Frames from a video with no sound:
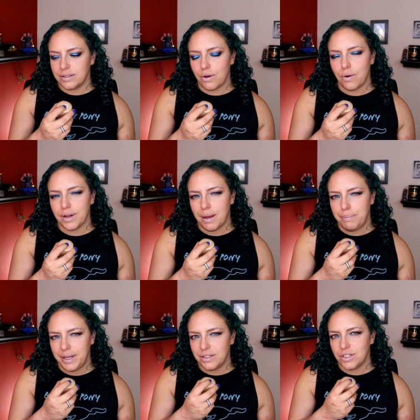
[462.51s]

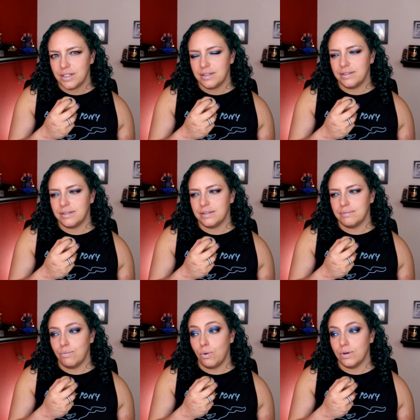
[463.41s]
Coconut beach is
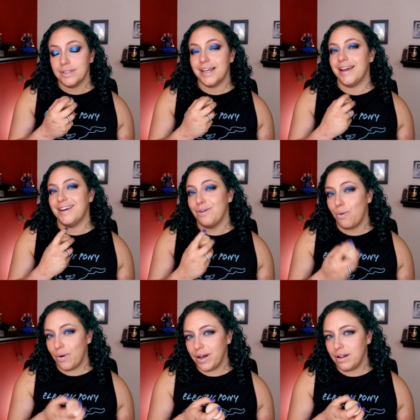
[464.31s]
more tanning
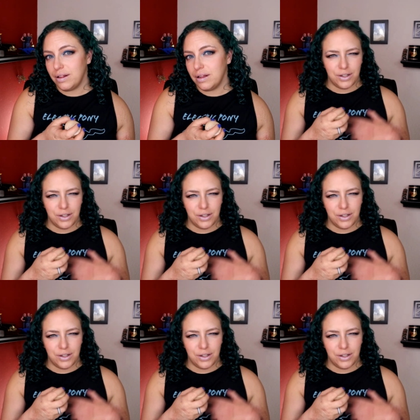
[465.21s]
oil.